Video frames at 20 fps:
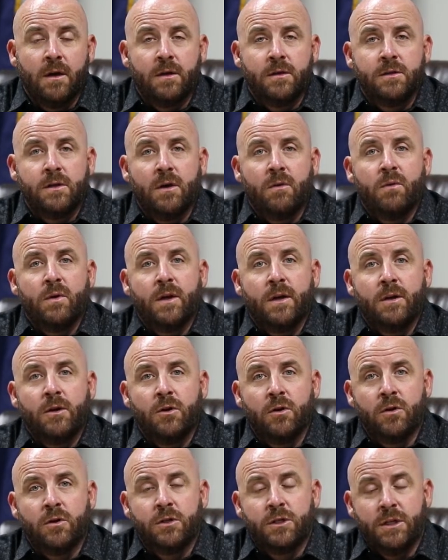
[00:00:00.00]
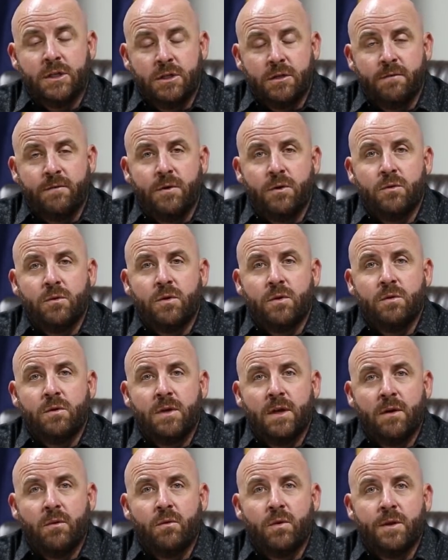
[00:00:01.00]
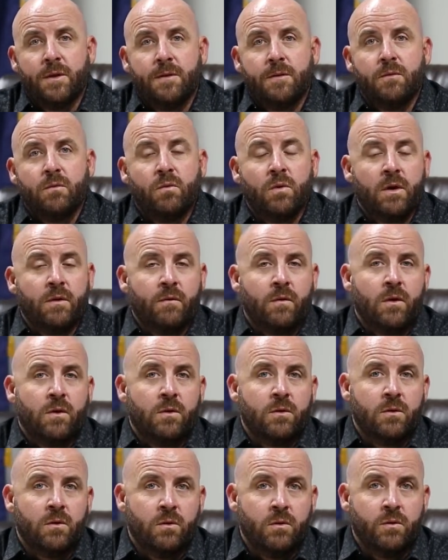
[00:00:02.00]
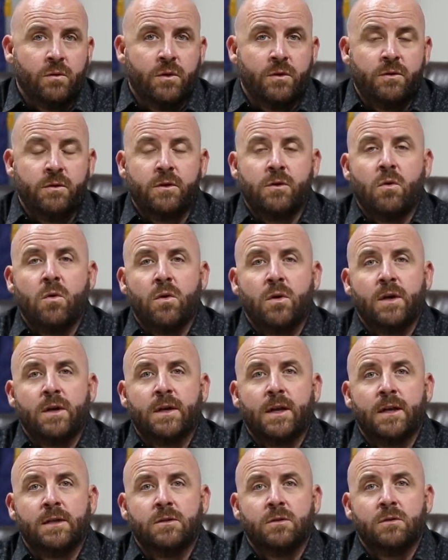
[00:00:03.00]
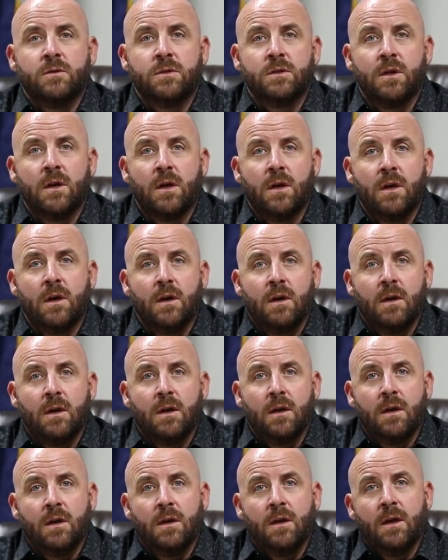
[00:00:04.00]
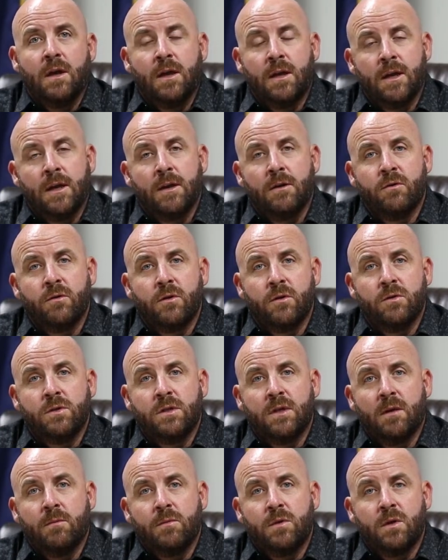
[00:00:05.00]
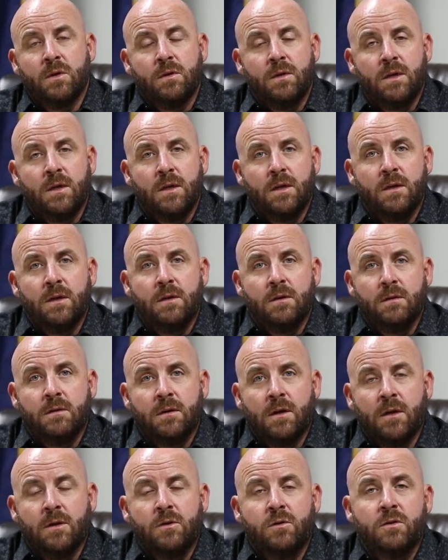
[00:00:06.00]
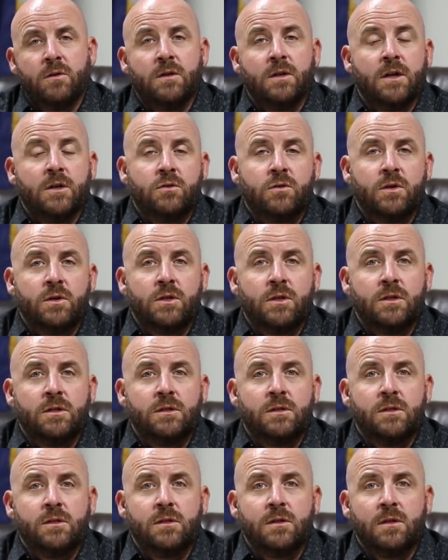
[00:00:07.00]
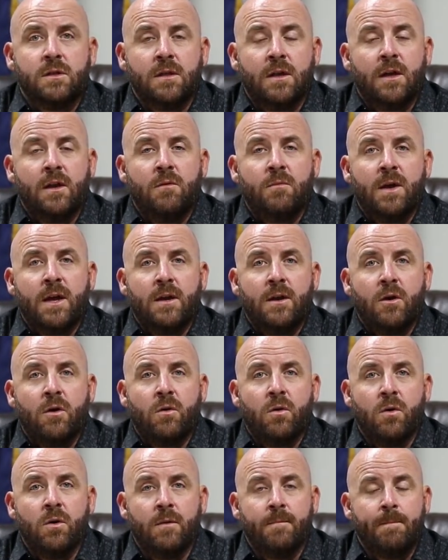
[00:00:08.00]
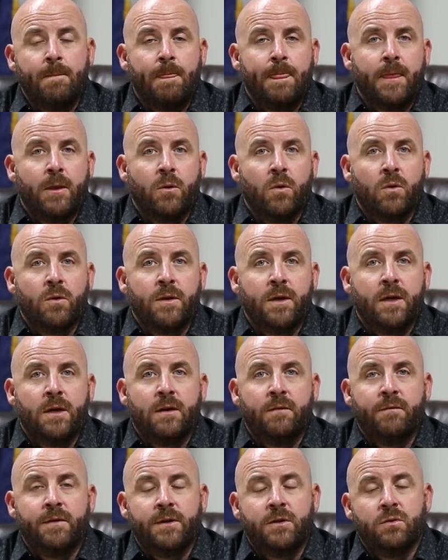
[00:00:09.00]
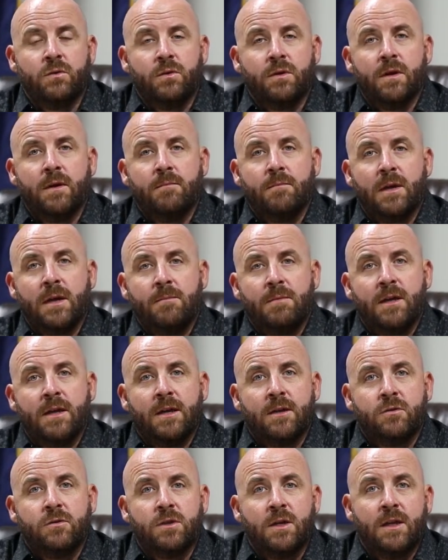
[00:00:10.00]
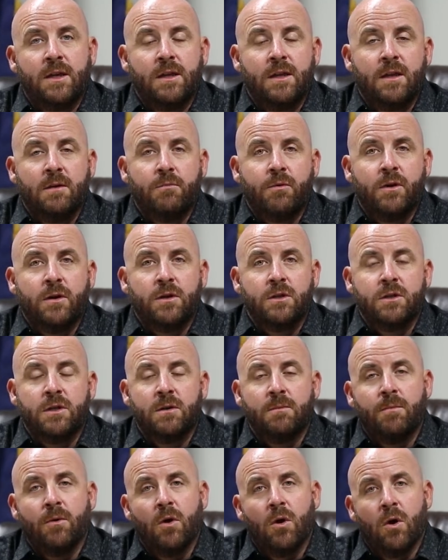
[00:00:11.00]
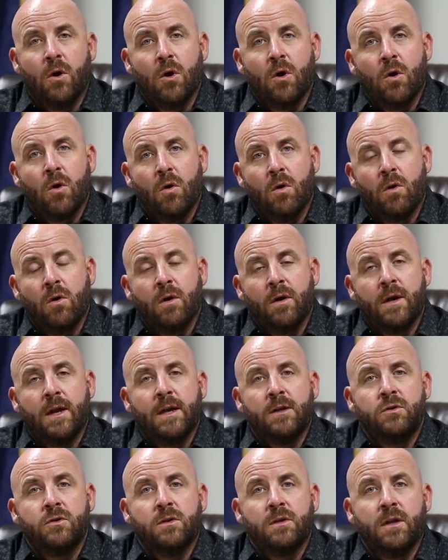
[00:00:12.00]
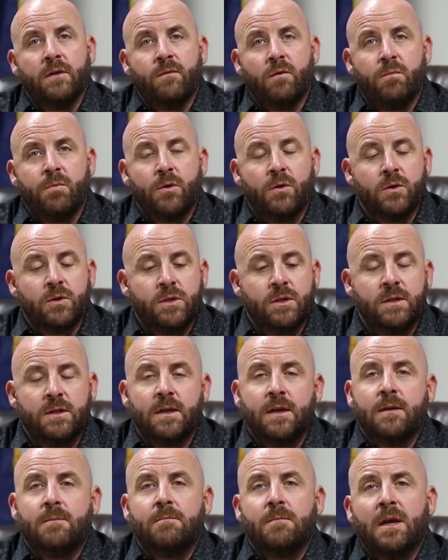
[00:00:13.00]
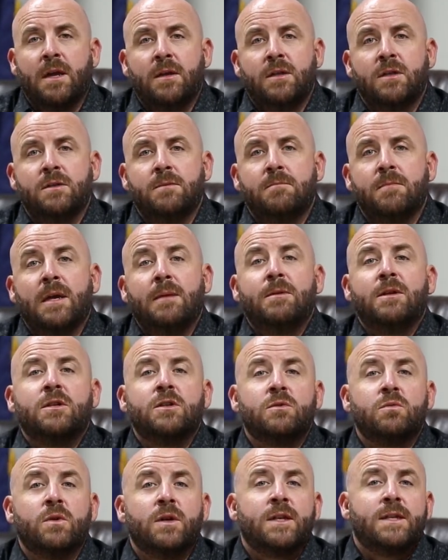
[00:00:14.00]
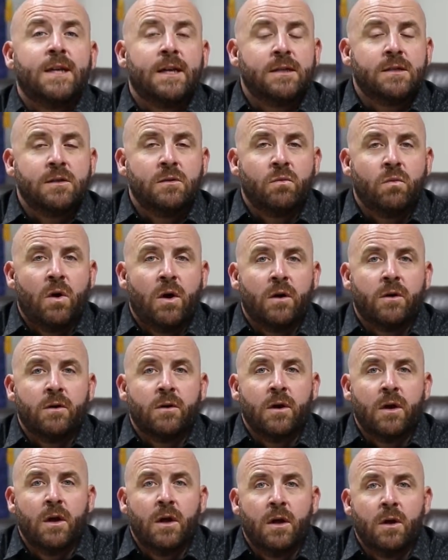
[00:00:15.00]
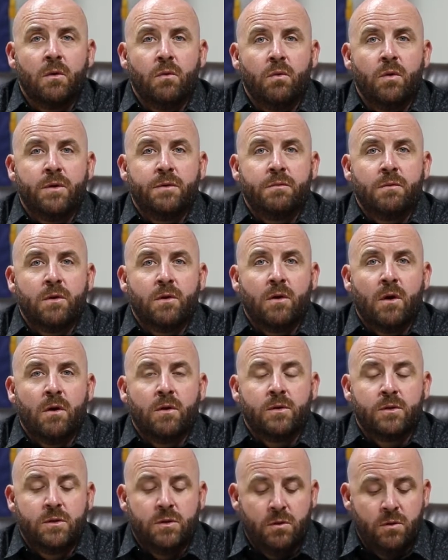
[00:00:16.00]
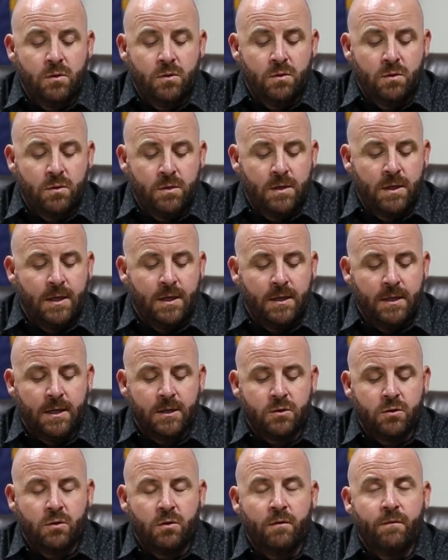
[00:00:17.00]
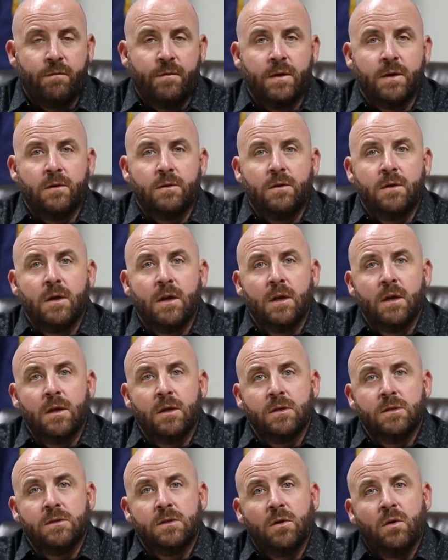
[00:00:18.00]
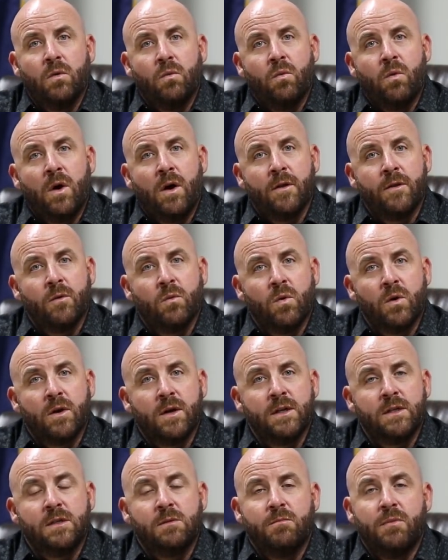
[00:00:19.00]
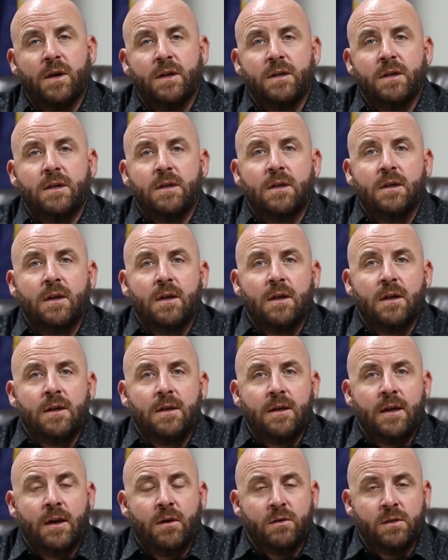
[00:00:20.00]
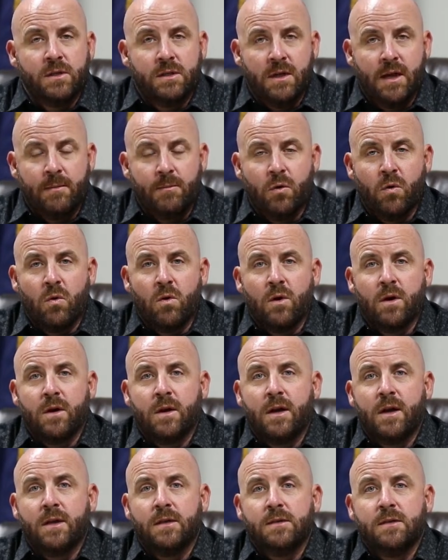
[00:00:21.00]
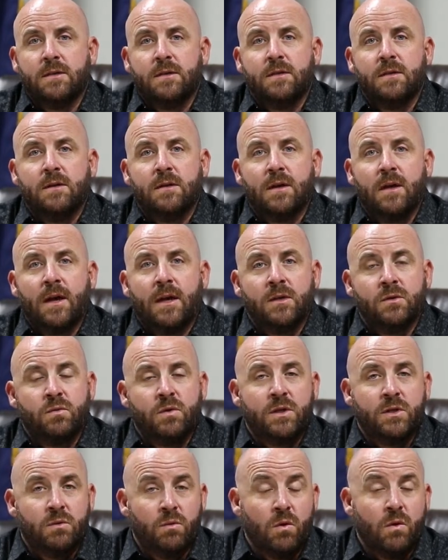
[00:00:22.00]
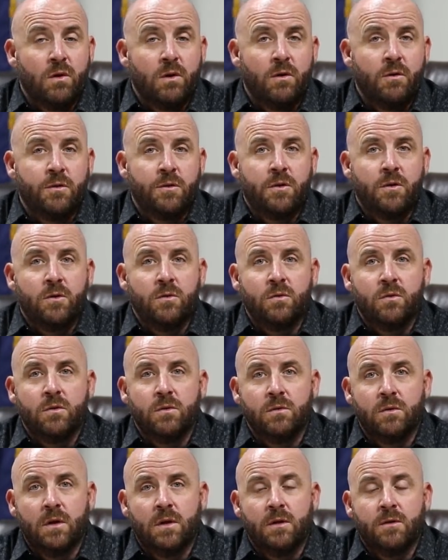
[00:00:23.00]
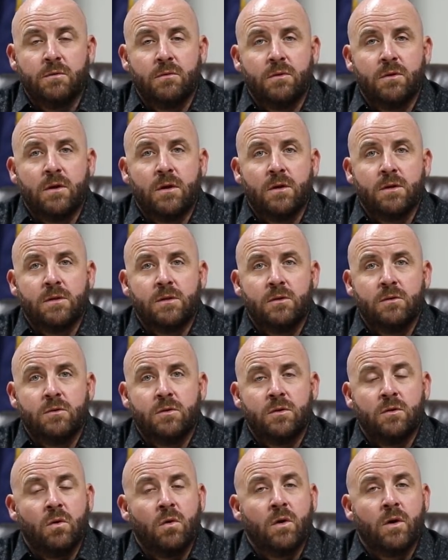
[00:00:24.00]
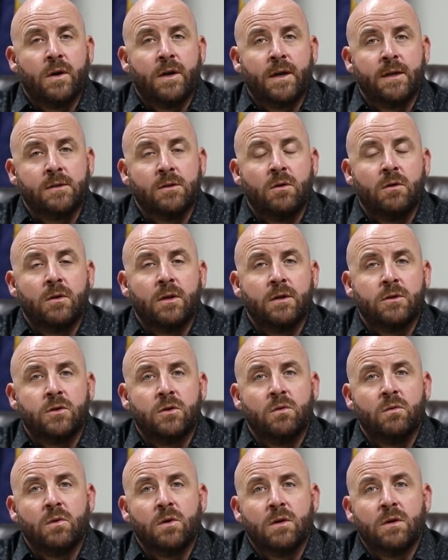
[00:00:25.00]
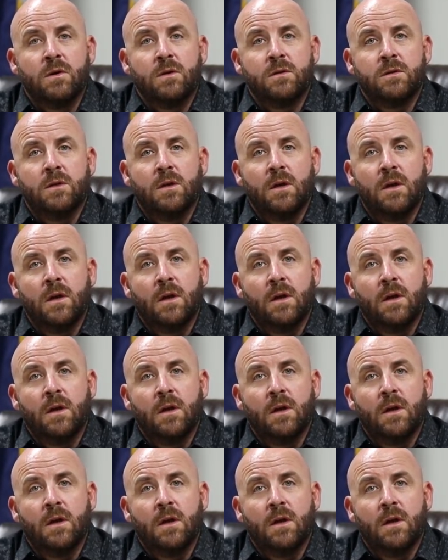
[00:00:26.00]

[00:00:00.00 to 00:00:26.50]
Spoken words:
So I want to encourage each of you to get with one of our local union organizers and introduce them to the non-union electricians that you may know, or the individual that may be interested in the apprenticeship, or an entry-level person that maybe just want to test the water with regards to the electrical field. So while the work is abundant, now is the time to organize, as we swore an oath to through the Constitution, to organize all electrical workers,